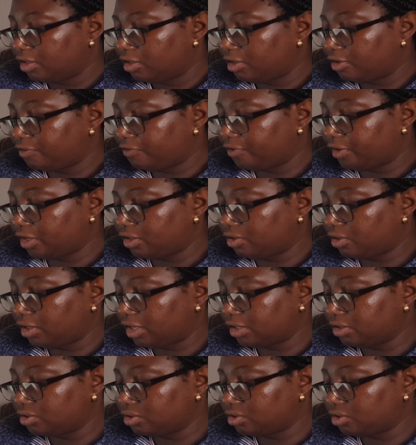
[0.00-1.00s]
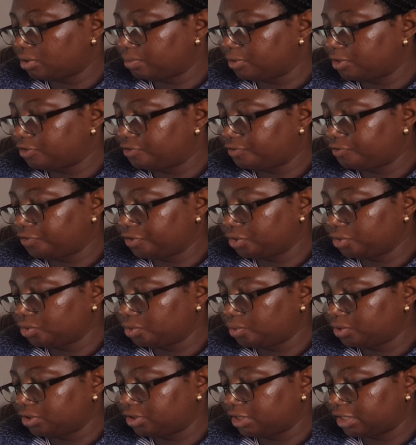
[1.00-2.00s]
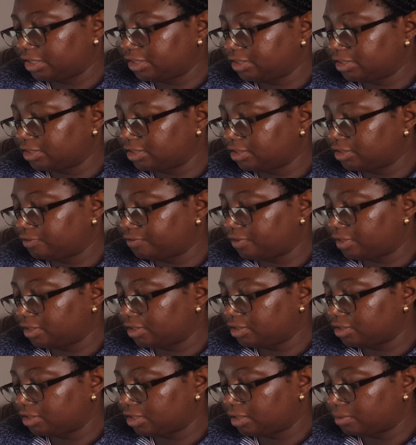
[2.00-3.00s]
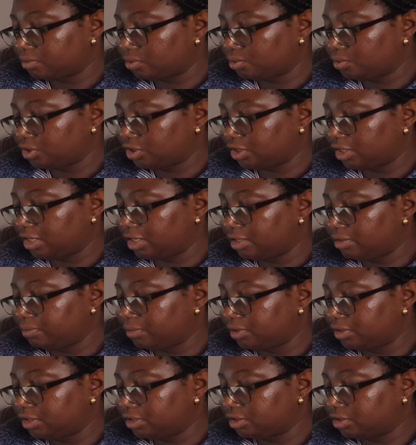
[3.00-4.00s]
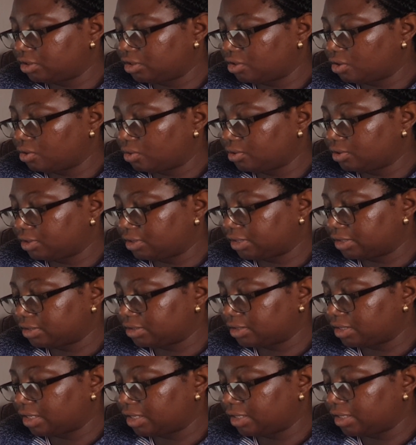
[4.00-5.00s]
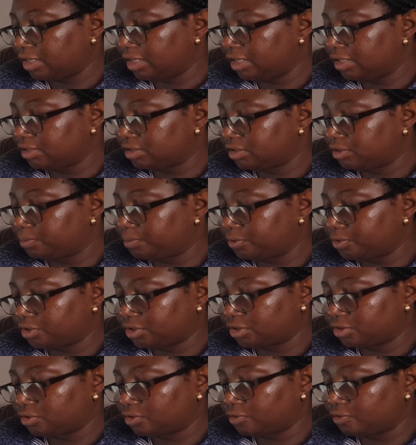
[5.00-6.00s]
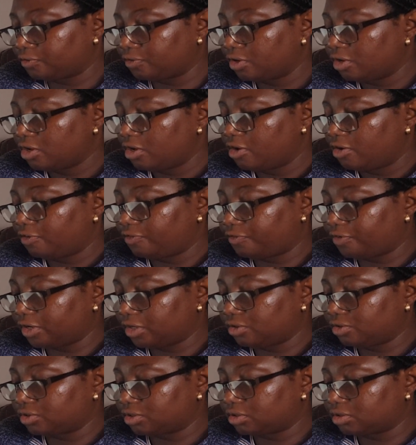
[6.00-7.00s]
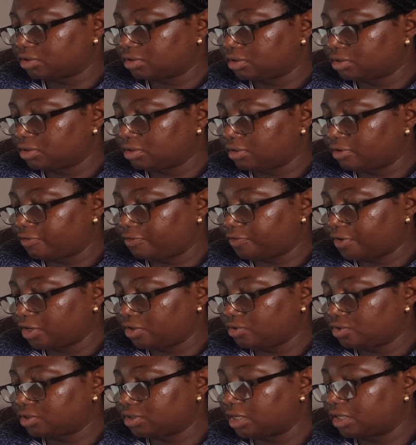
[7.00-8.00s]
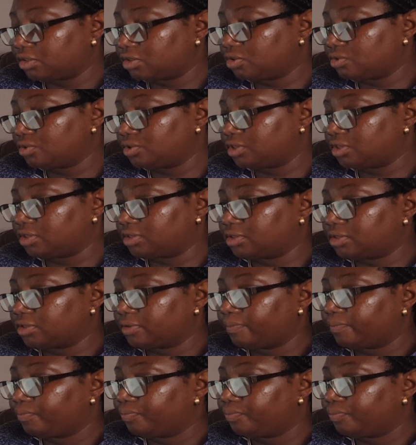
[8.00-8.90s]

The phagolysosome is filled with digestive enzymes which eliminates the contents and ends the process of phagocytosis.